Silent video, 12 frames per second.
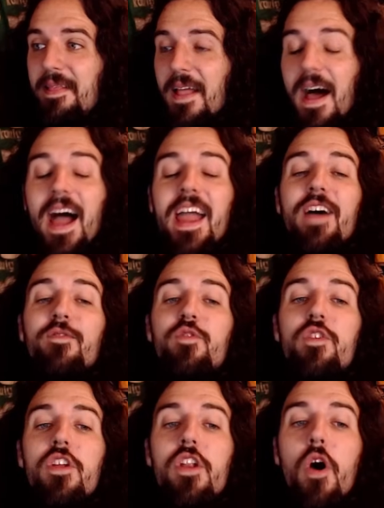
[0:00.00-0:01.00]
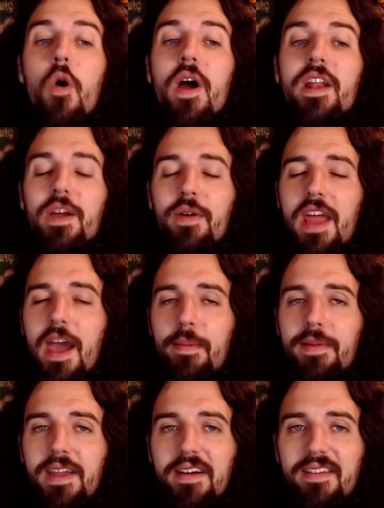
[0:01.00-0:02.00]
I have no idea what
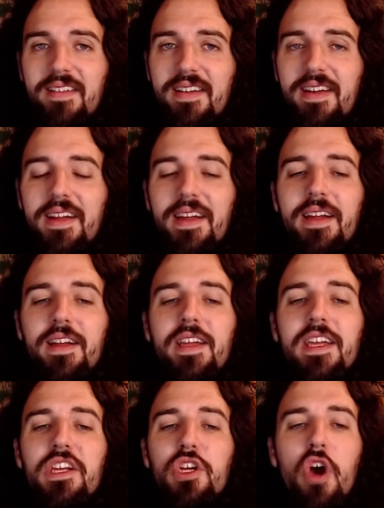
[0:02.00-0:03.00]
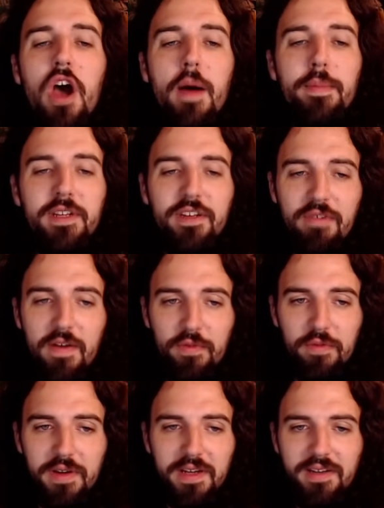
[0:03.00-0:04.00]
happened there. Incompetent
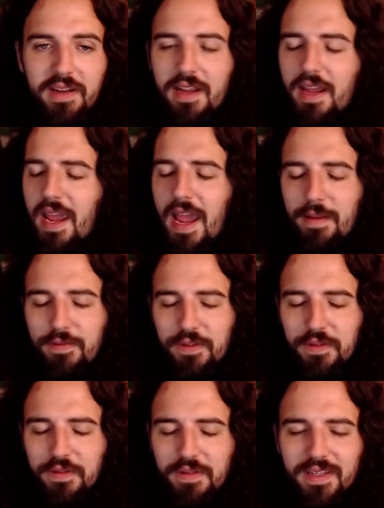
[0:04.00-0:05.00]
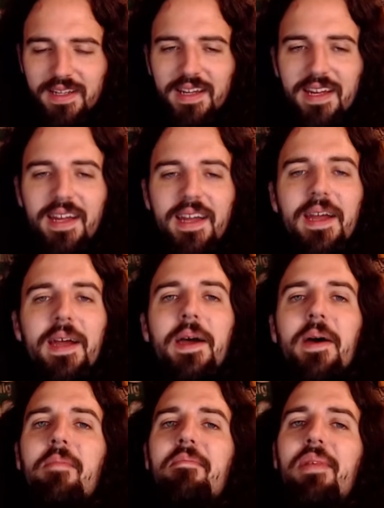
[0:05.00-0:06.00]
refereeing. Absolutely.
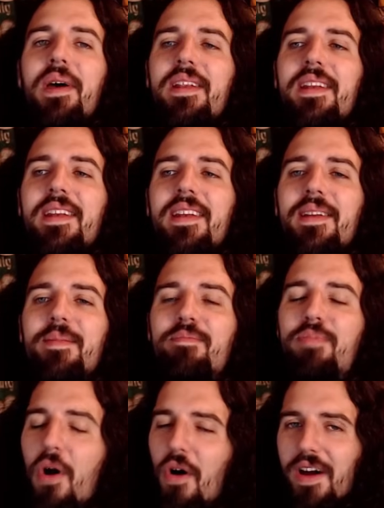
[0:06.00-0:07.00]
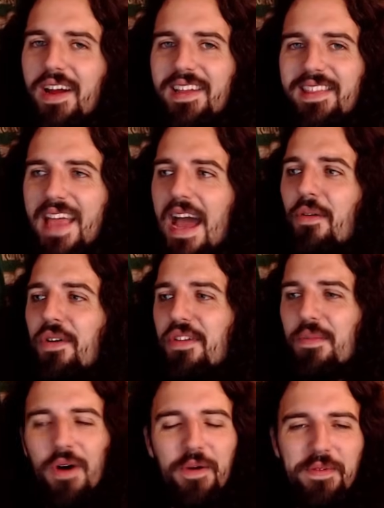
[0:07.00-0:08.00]
But, boy, that was a
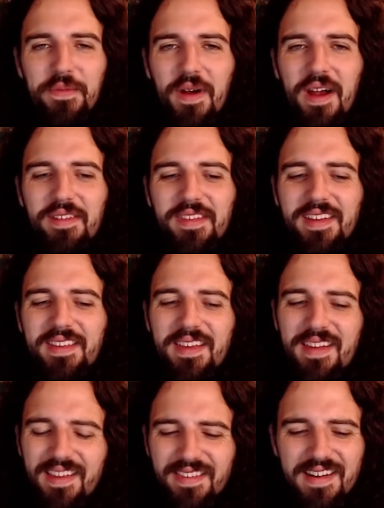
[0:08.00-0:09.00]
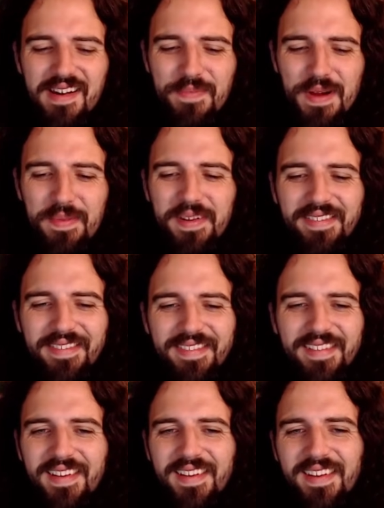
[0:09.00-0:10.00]
moment where I was like, is it on purpose?
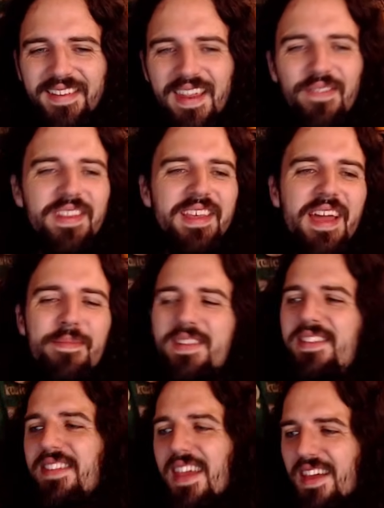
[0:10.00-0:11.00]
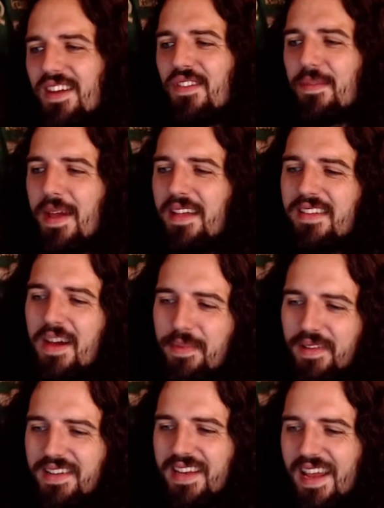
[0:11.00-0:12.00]
Is everything I've been saying over the past
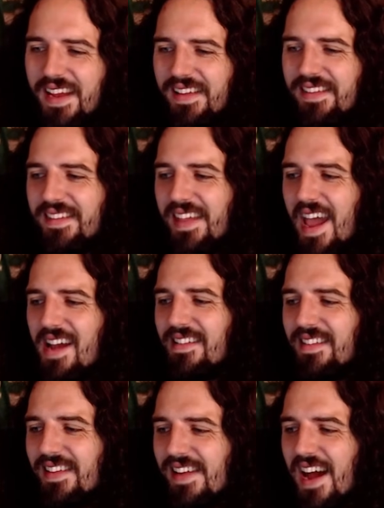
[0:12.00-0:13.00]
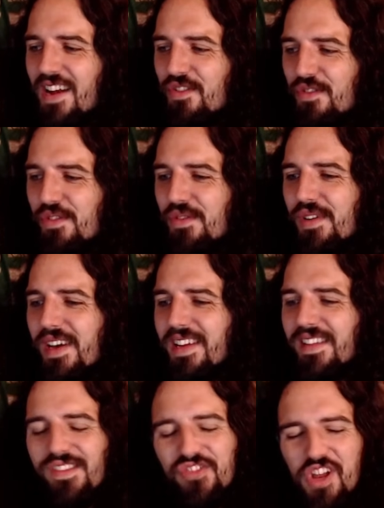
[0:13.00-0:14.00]
couple of days actually not true and
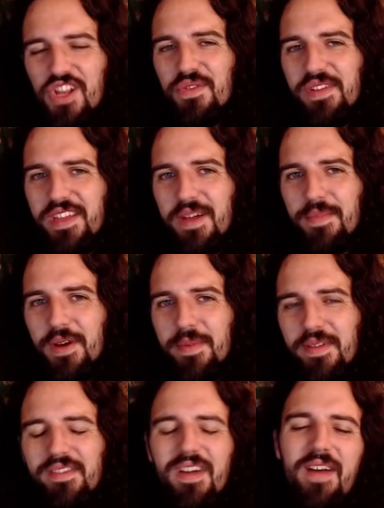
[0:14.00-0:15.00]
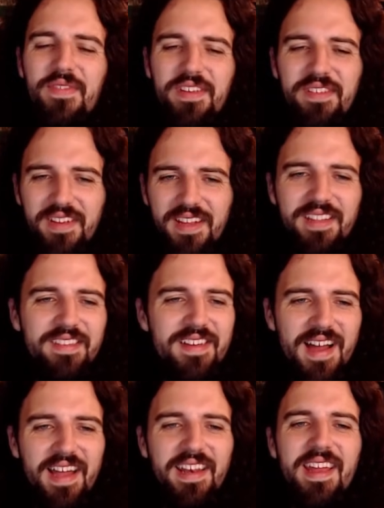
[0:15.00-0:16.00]
it's genuinely on purpose? Obviously, it's
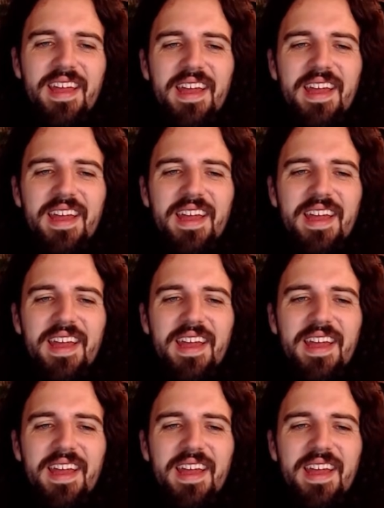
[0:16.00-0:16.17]
not.